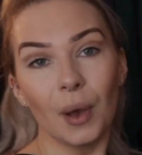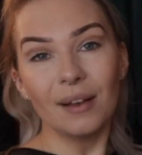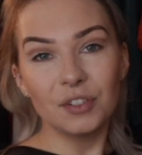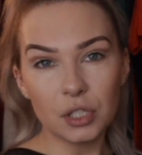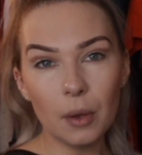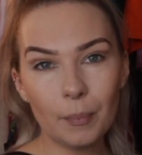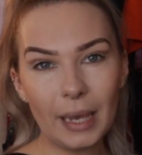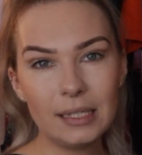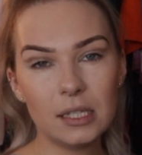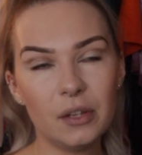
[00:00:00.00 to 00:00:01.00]
have some
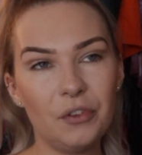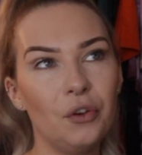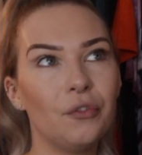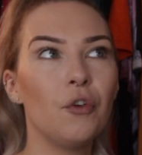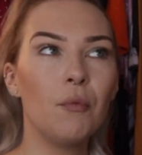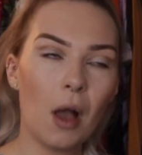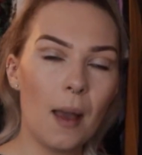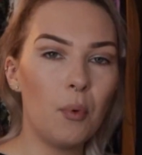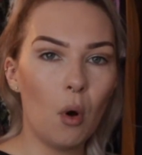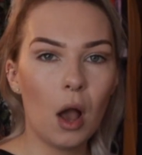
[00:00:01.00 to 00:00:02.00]
pieces of uniform that
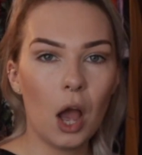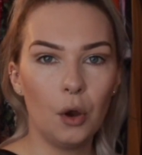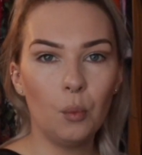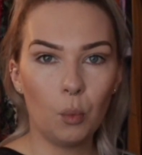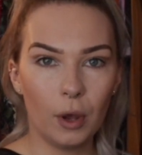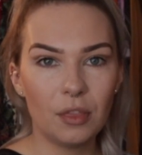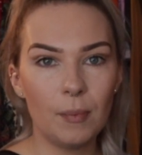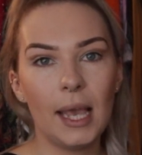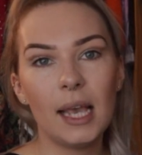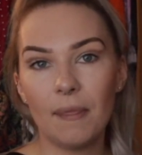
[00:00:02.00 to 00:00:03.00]
I brought home with
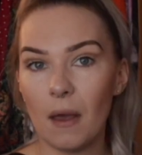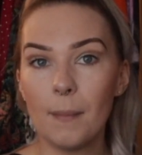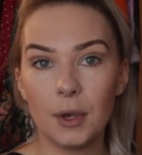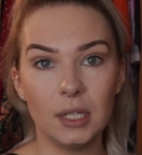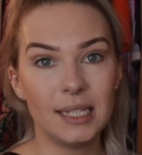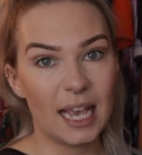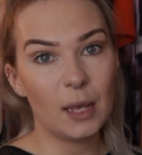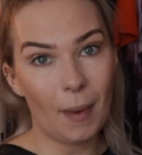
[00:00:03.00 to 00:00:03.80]
me and that I'm going to take